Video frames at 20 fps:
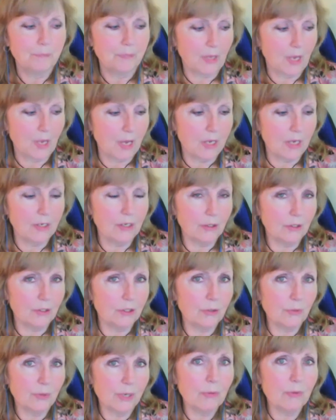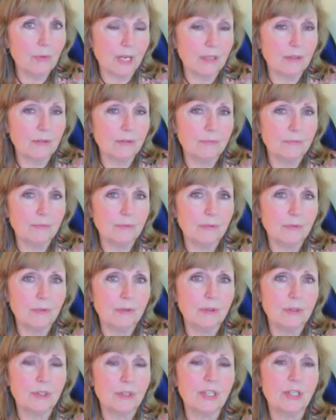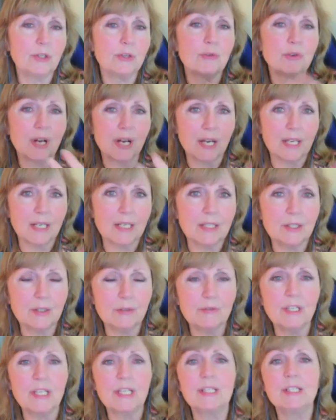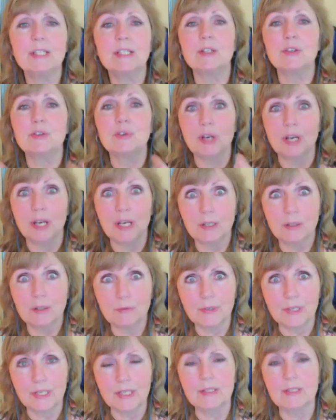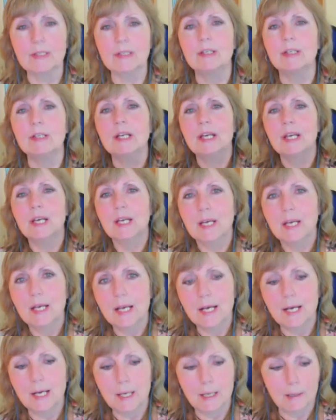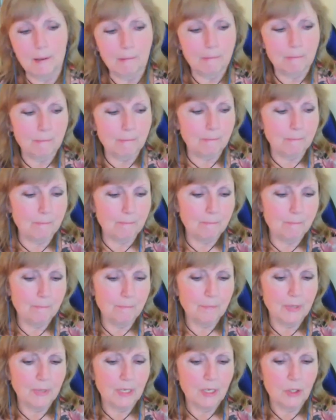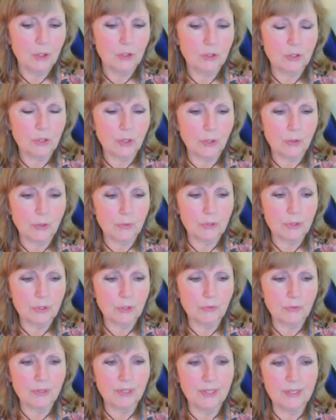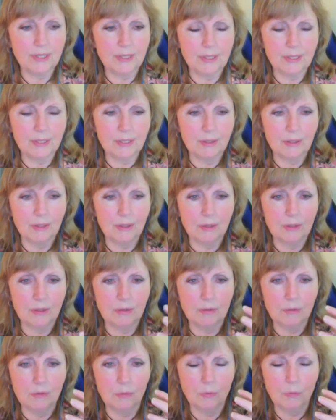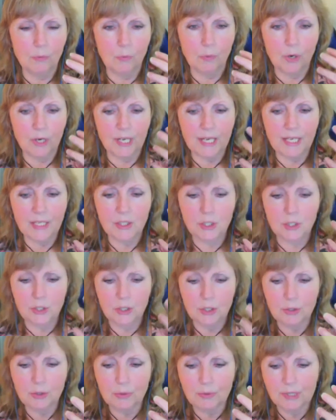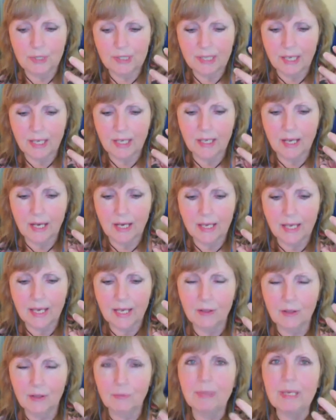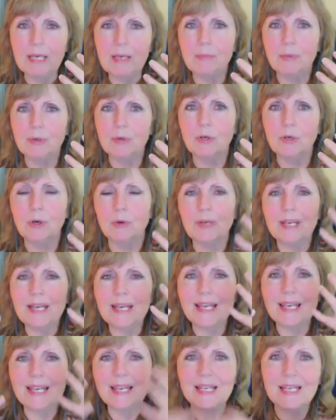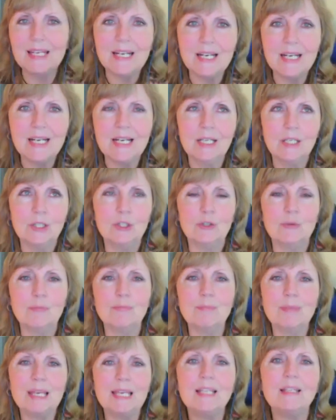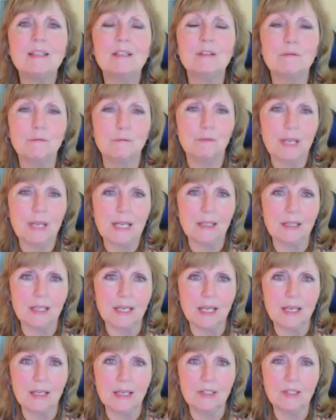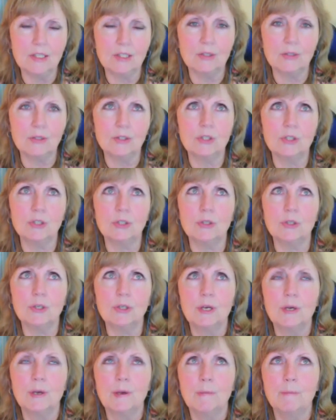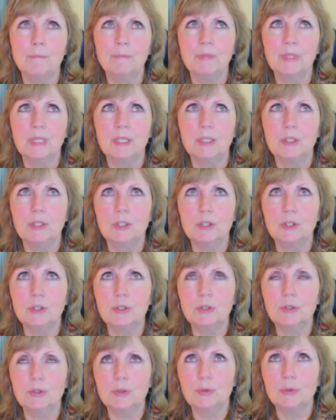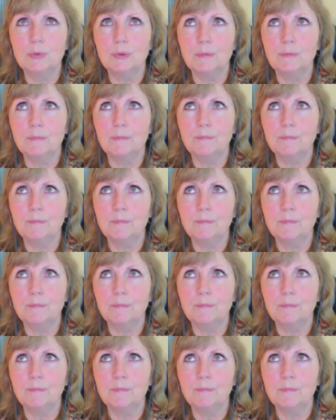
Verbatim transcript: uh, not doing well because she had tried to fix it and tried to fix it and um, so so what i do is i i help people go in to meet the feeling to to to